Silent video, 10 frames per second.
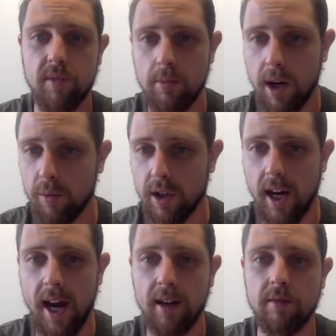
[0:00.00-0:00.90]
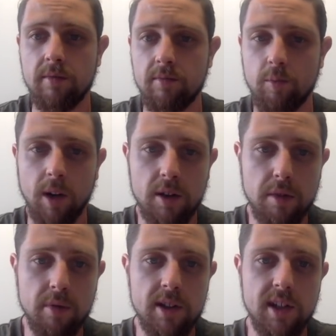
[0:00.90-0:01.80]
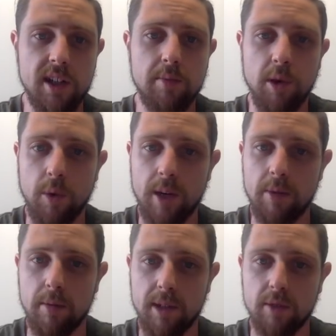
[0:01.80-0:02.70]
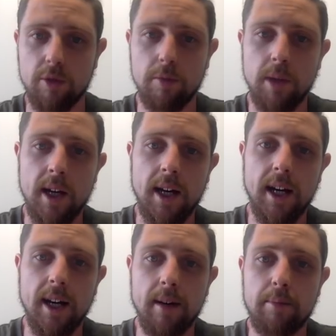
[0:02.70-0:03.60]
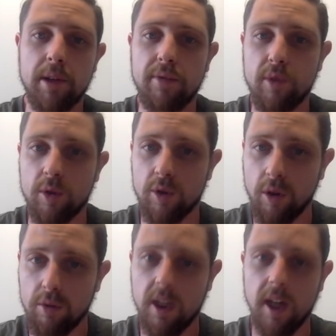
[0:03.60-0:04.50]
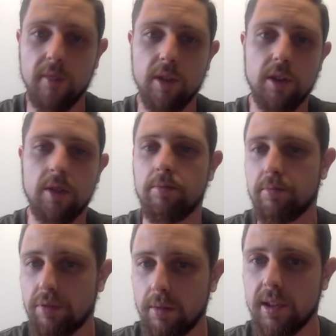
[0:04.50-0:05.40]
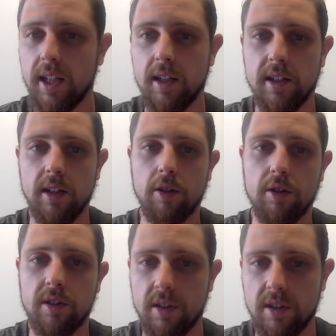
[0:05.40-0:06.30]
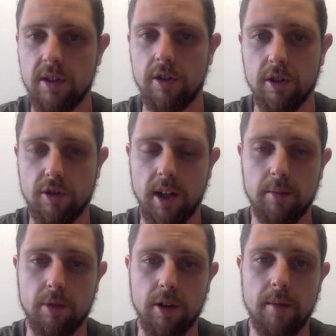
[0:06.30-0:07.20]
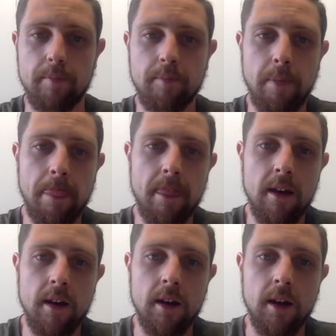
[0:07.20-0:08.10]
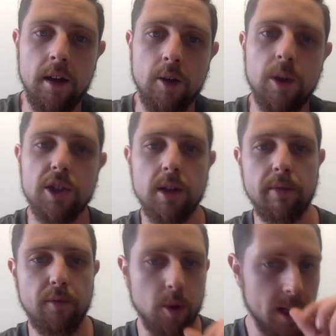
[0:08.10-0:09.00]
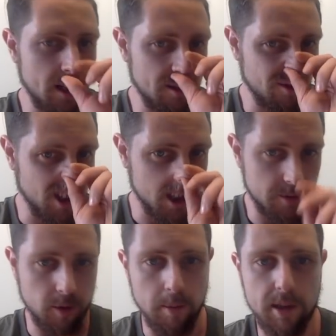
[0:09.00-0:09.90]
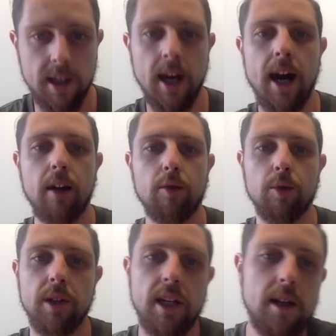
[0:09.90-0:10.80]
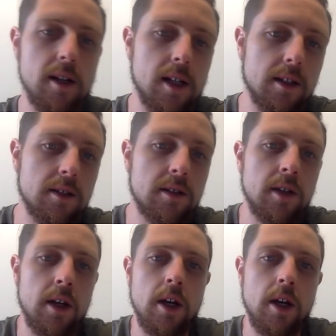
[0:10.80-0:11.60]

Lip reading: you might want to add 1 to 3 sets per week per muscle group. But if you're not recovered, you probably need to deload to continue your training program. Question number 14 was from Carol, and he asks,